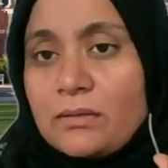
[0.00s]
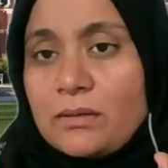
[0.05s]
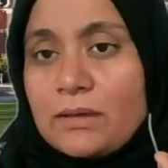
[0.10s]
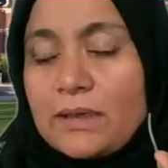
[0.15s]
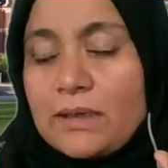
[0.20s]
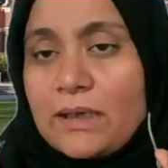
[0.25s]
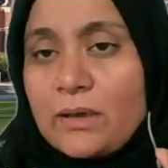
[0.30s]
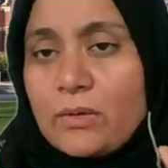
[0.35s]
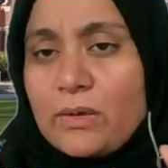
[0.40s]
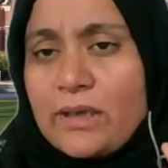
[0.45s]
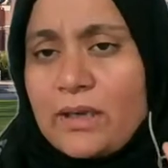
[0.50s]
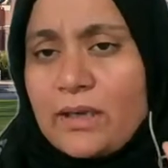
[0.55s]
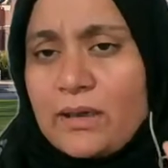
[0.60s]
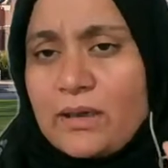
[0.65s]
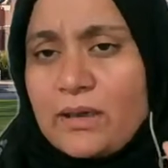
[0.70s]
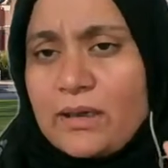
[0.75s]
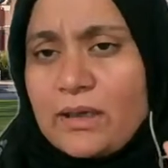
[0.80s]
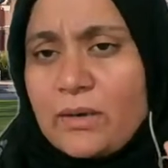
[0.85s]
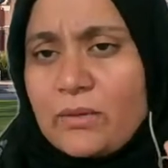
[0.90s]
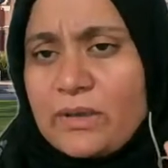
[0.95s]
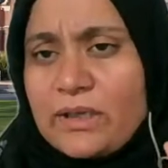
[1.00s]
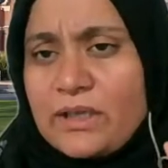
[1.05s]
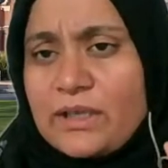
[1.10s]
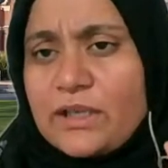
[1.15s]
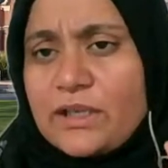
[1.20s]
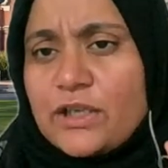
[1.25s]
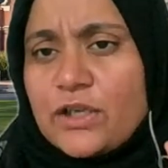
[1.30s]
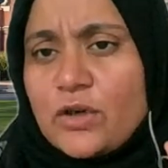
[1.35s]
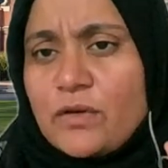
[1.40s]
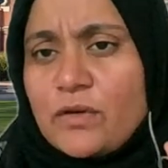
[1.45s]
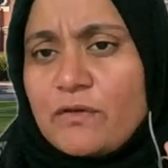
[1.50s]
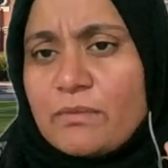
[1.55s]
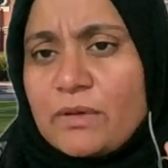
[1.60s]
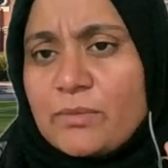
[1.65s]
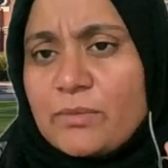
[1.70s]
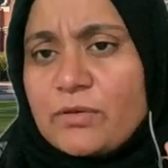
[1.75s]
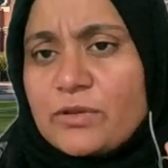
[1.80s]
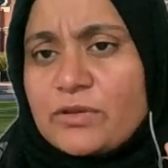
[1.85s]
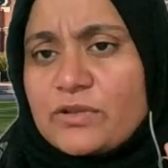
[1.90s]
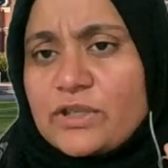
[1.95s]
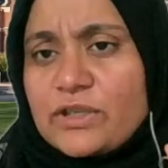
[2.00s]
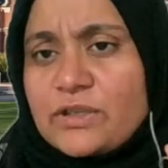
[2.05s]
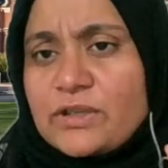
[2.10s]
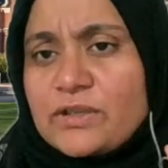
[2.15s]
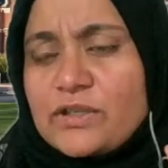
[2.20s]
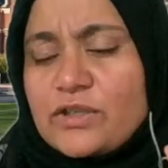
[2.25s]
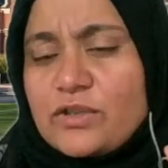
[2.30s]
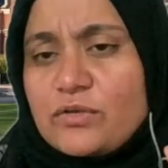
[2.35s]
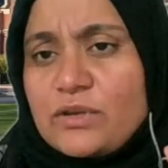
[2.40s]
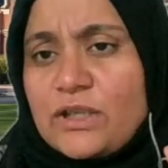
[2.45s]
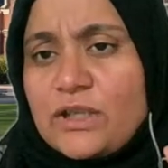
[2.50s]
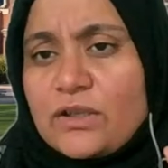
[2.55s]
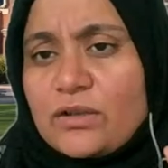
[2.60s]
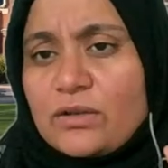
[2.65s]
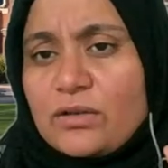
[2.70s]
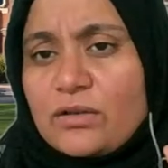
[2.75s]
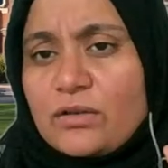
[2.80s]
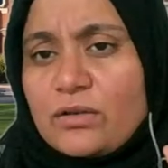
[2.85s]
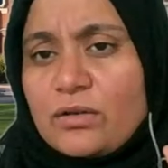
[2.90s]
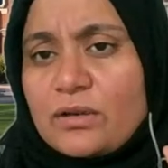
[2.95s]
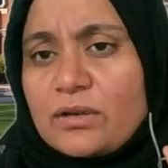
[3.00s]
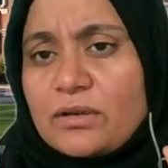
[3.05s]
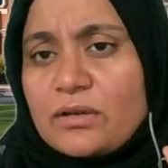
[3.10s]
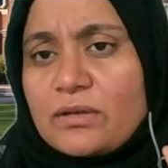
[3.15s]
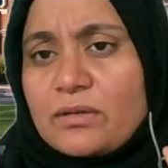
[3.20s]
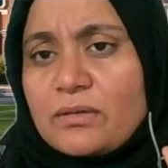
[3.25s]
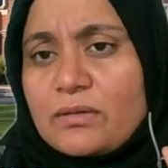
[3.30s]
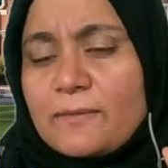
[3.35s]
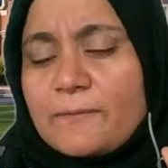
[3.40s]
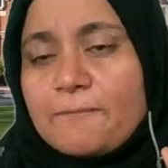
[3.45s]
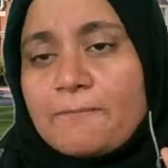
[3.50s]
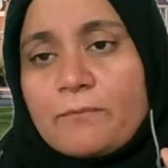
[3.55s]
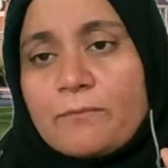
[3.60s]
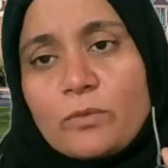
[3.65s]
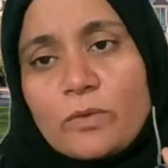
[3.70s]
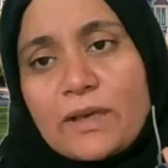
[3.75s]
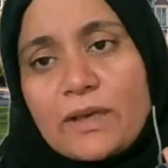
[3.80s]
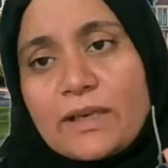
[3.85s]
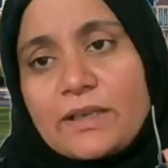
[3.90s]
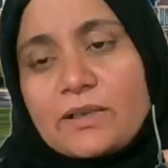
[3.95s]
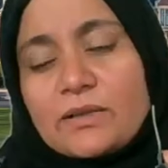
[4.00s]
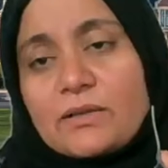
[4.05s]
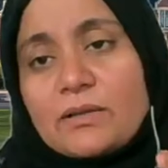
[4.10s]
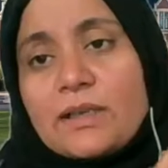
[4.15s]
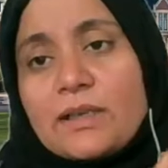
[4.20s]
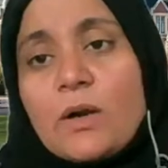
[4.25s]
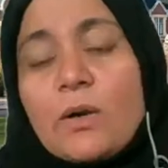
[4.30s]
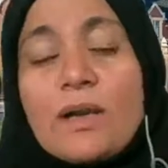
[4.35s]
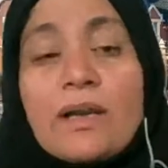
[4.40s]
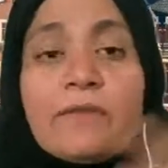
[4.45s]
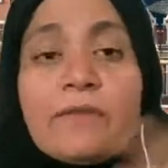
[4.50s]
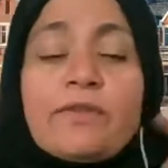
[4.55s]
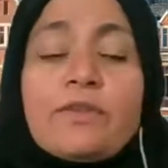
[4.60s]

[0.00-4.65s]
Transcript: How can I know if my project is unique or not? Right now,